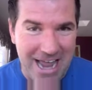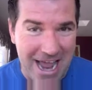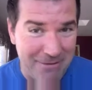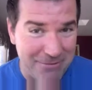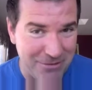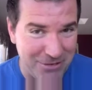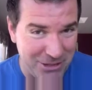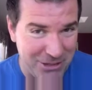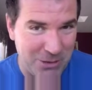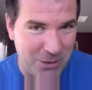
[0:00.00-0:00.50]

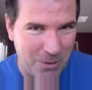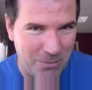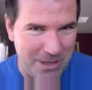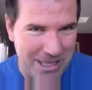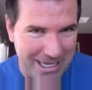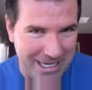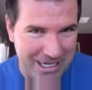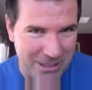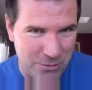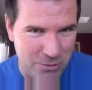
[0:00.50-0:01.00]
After she told
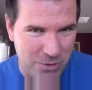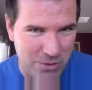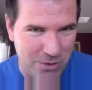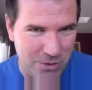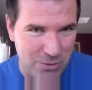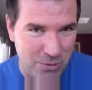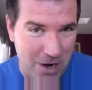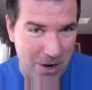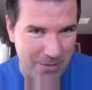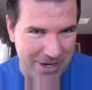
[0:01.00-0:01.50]
them they can
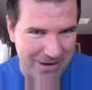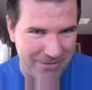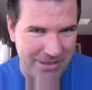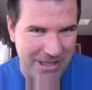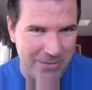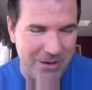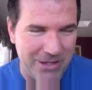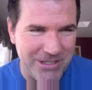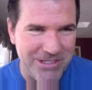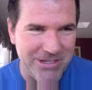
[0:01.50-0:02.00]
draw whatever
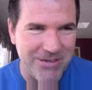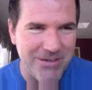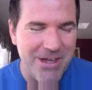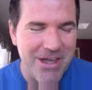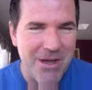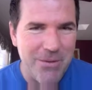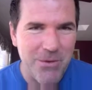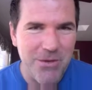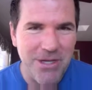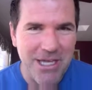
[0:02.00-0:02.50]
they want to. Well,
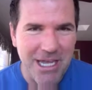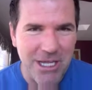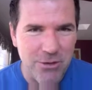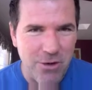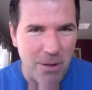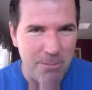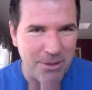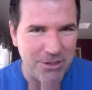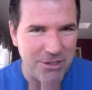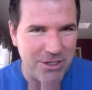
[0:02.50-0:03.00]
you can't
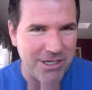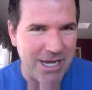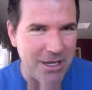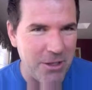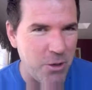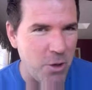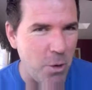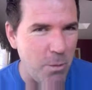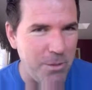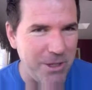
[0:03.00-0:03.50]
draw a picture of God.
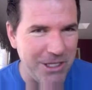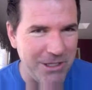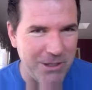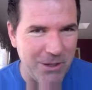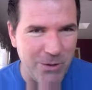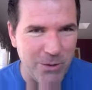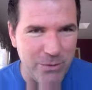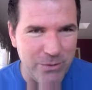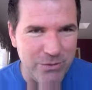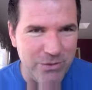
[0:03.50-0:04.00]
Nobody
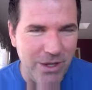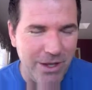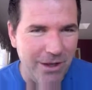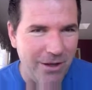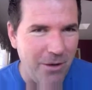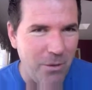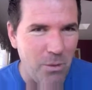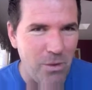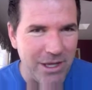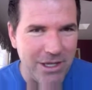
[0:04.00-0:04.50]
knows
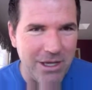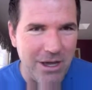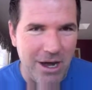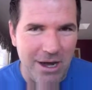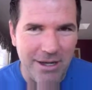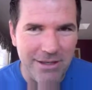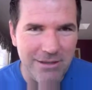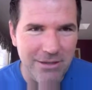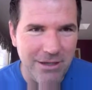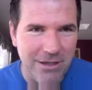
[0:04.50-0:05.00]
what
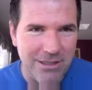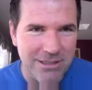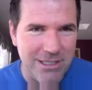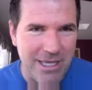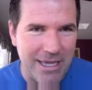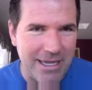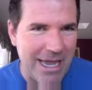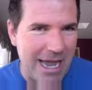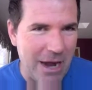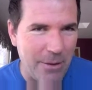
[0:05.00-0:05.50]
God looks
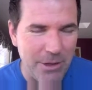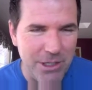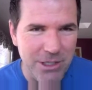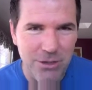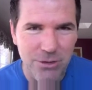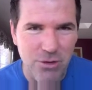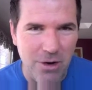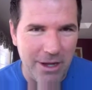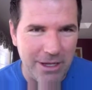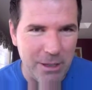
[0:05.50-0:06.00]
like. How are you
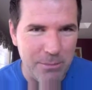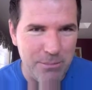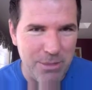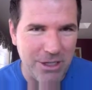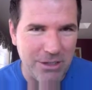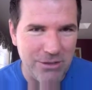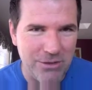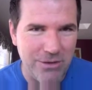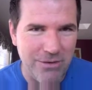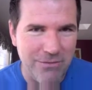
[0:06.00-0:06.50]
drawing a
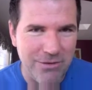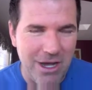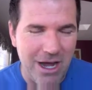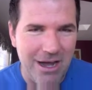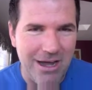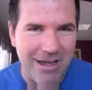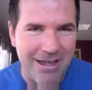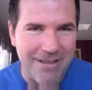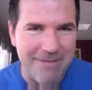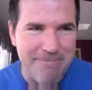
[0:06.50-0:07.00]
picture of
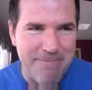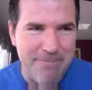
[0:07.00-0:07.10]
God?